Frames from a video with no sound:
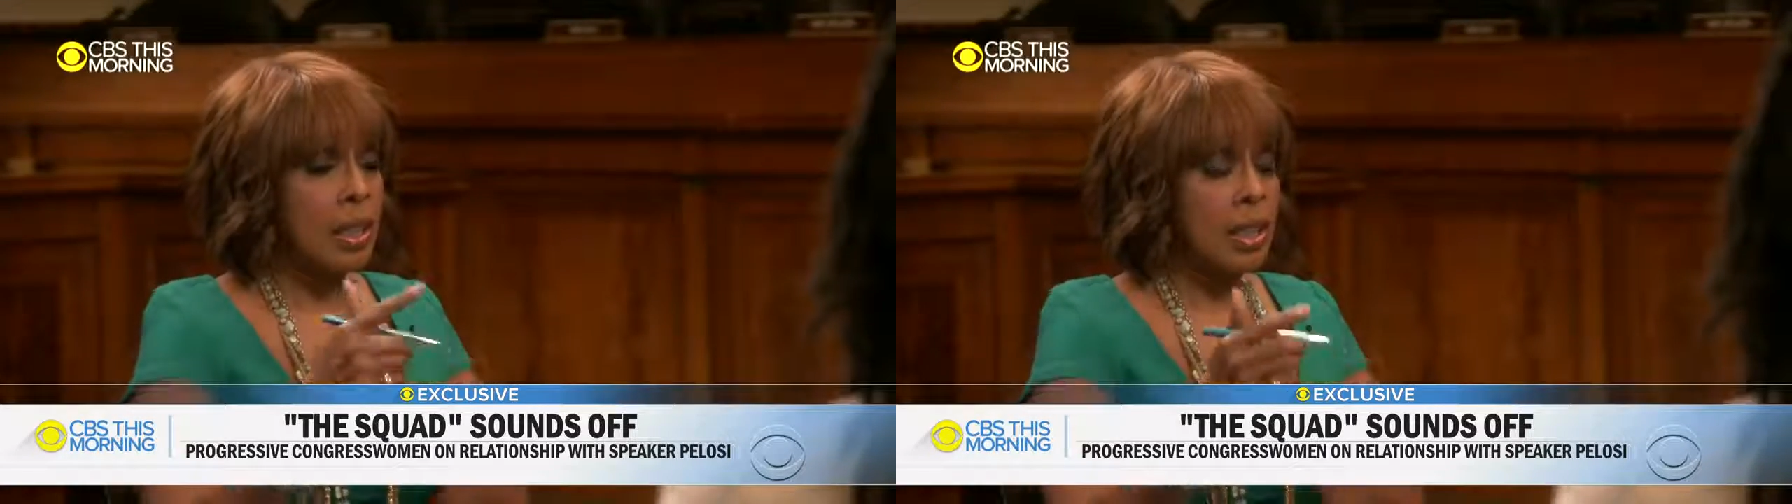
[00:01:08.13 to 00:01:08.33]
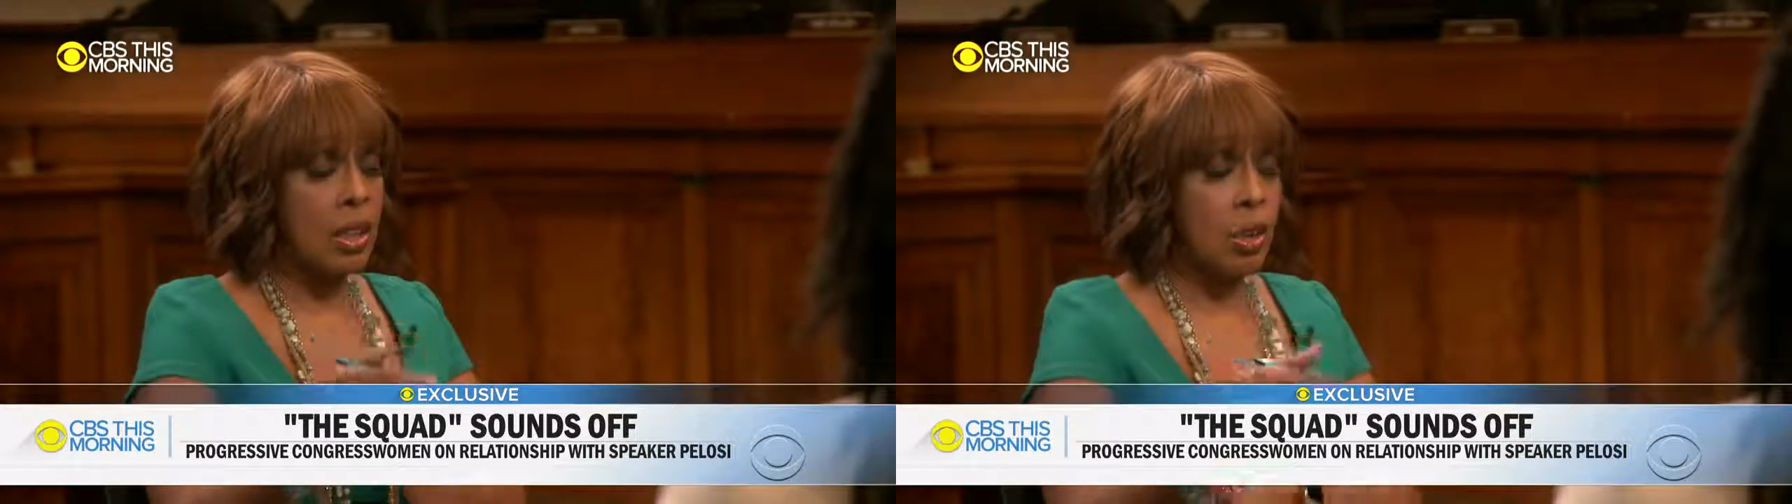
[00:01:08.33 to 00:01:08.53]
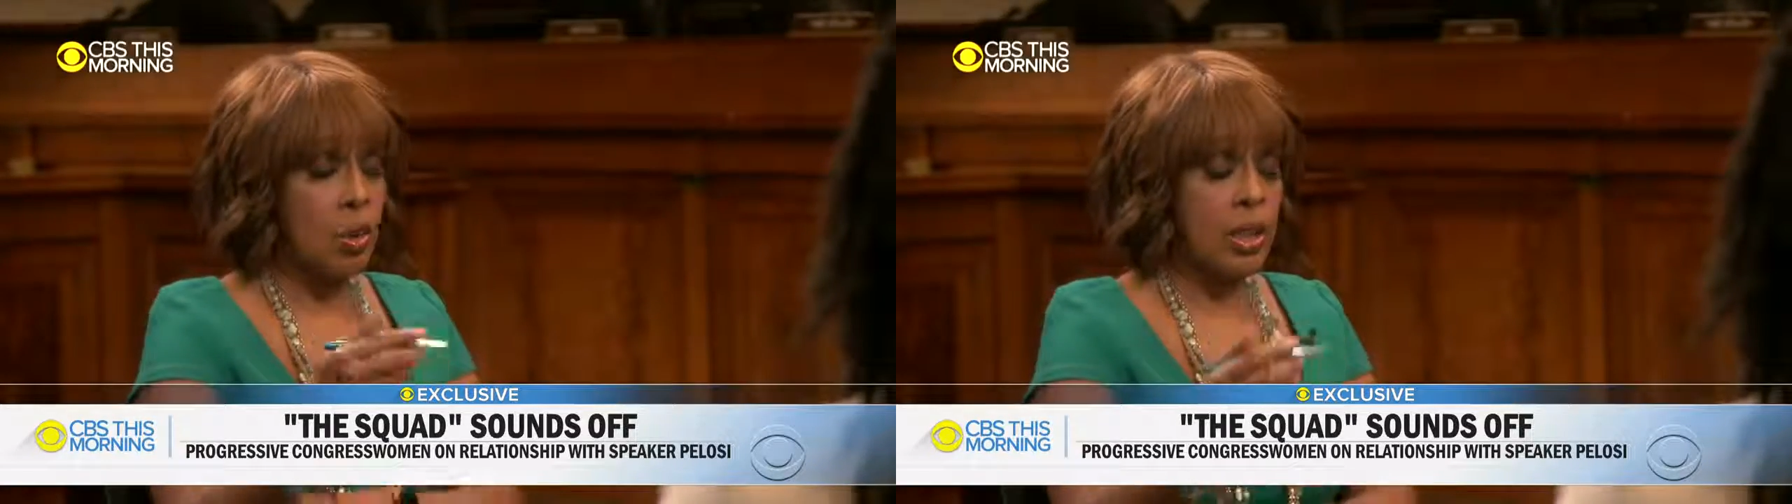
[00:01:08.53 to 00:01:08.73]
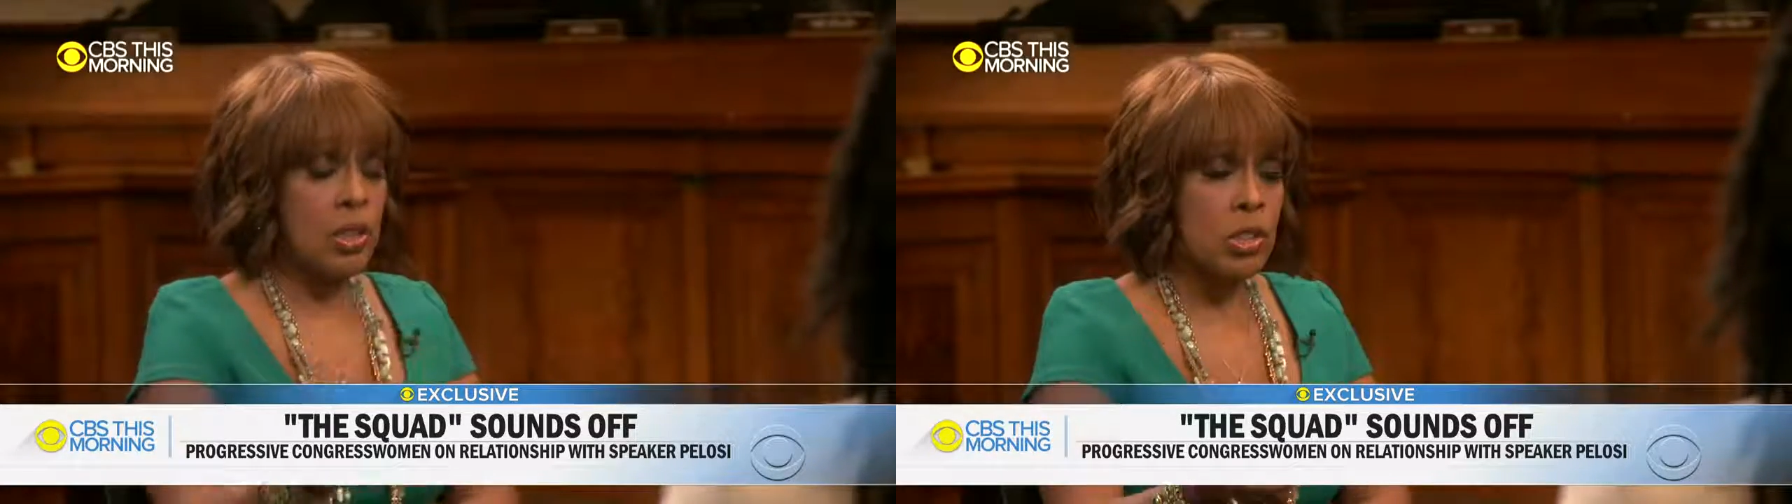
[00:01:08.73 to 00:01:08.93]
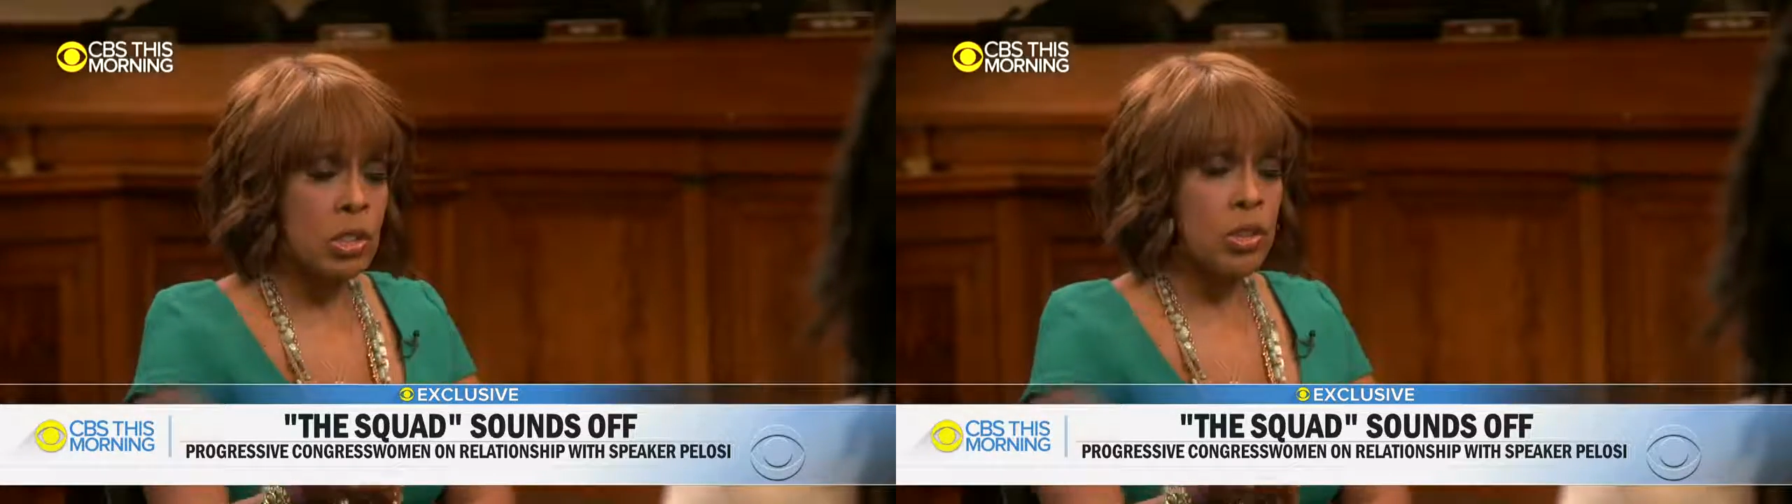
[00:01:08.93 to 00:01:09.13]

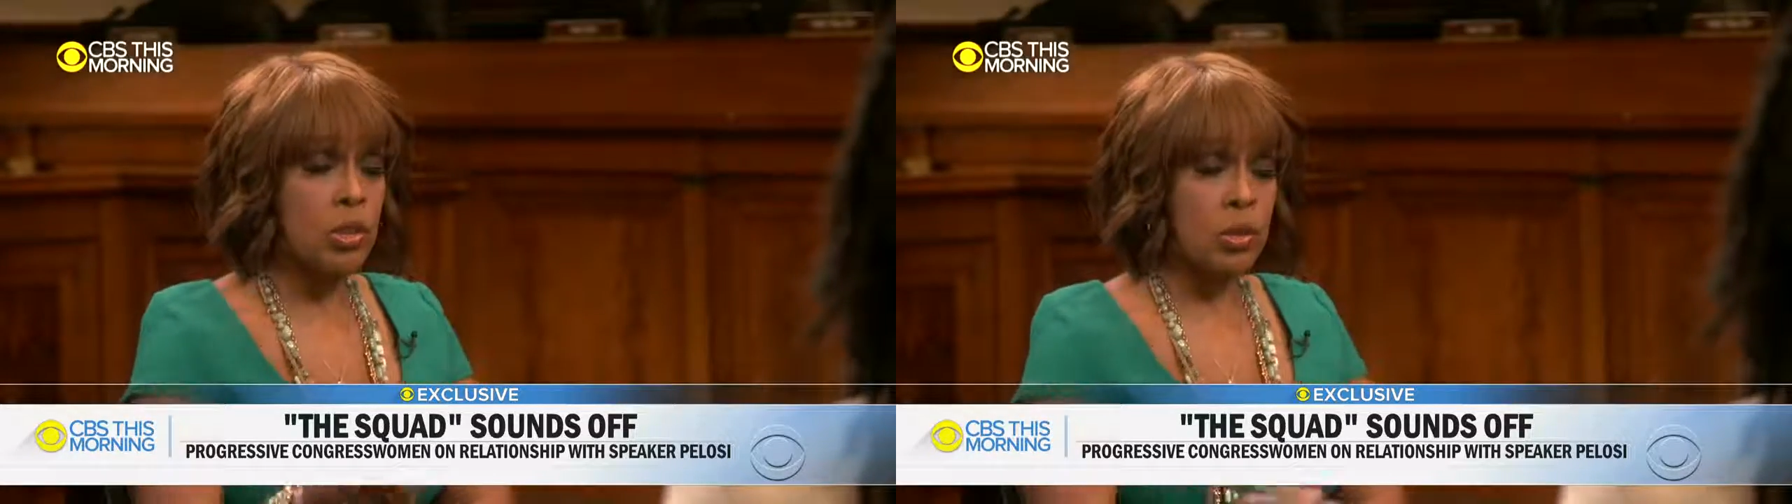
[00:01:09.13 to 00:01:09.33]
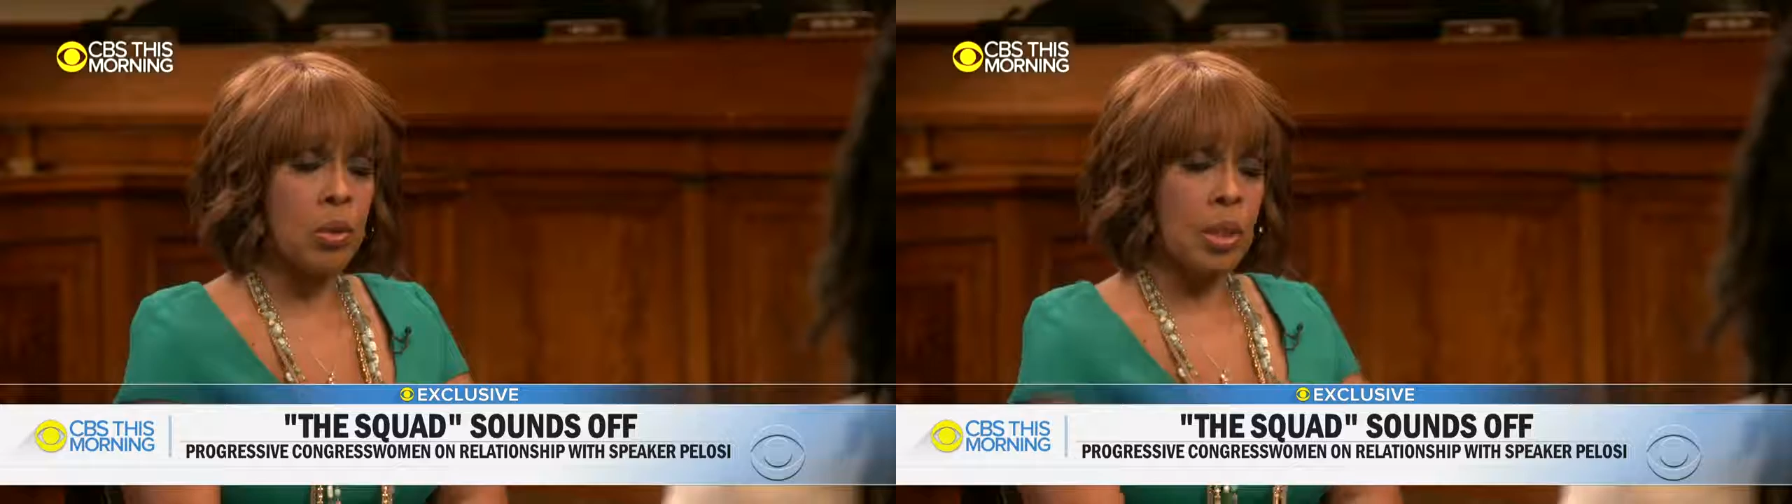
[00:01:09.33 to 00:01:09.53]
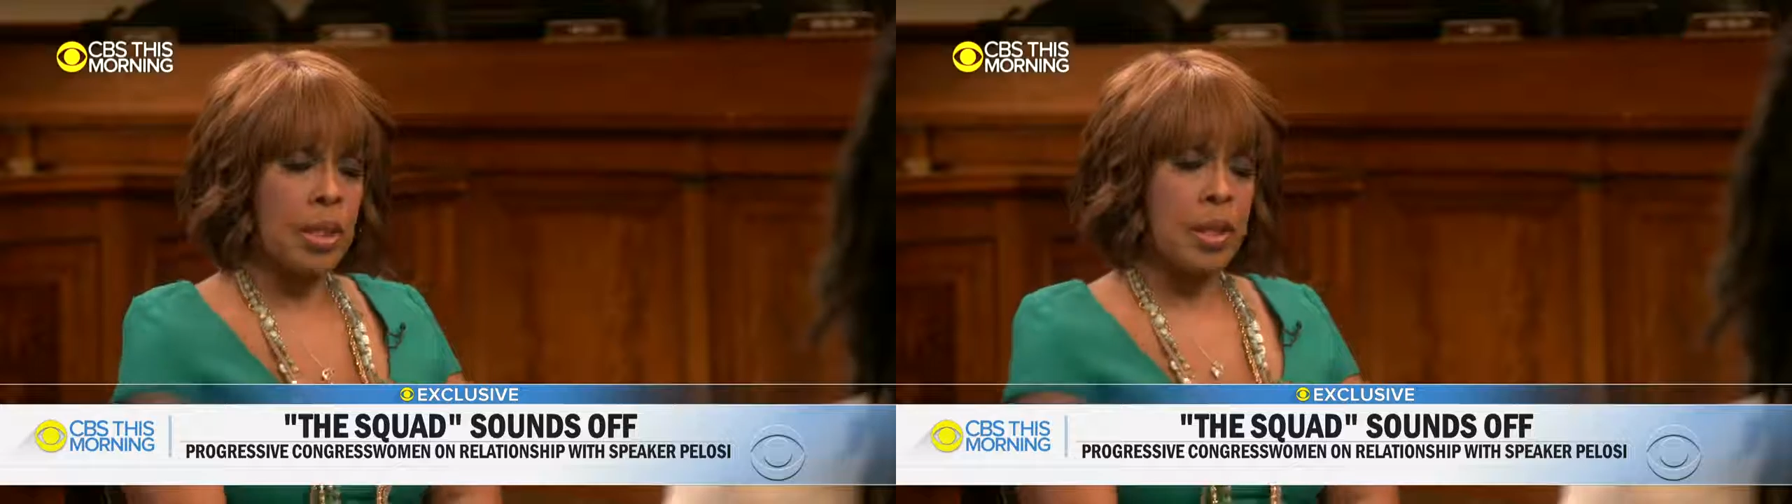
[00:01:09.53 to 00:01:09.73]
according to you,